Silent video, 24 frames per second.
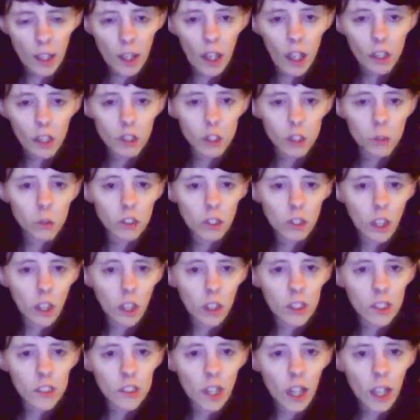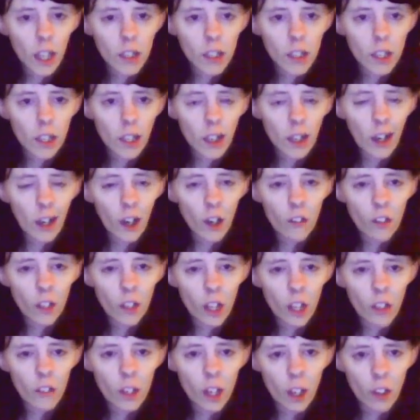I just watched the whole entire thing over
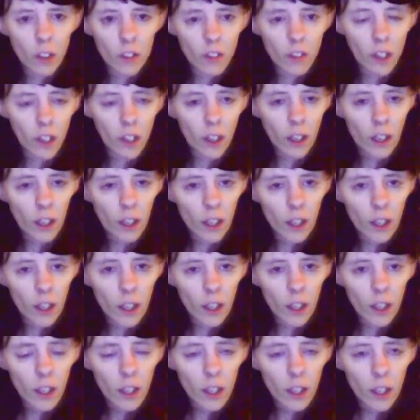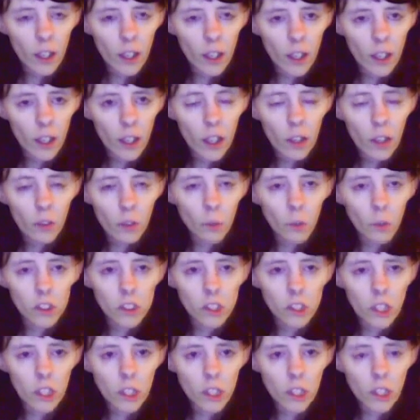and over and over, and I wouldn't
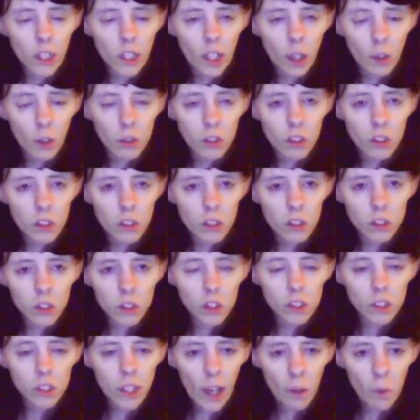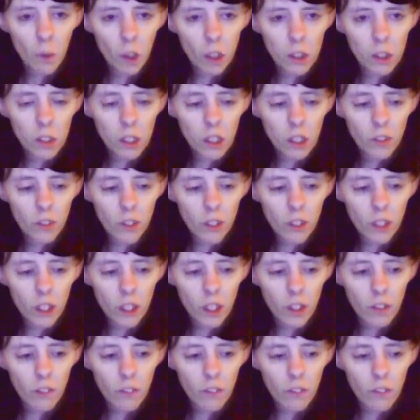watch anything else, just that one
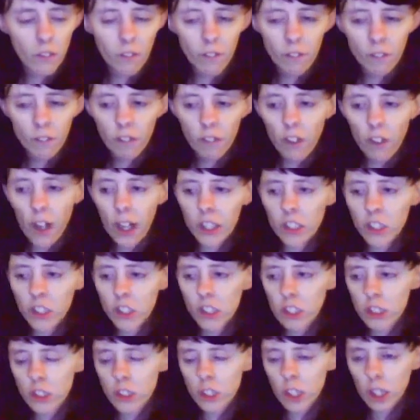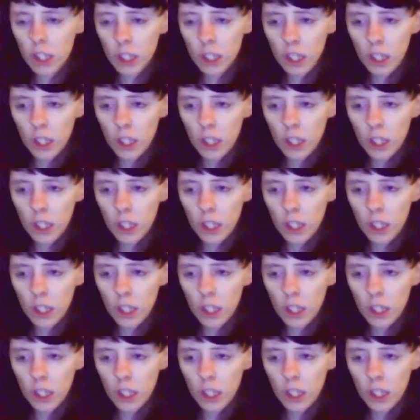DVD for ages.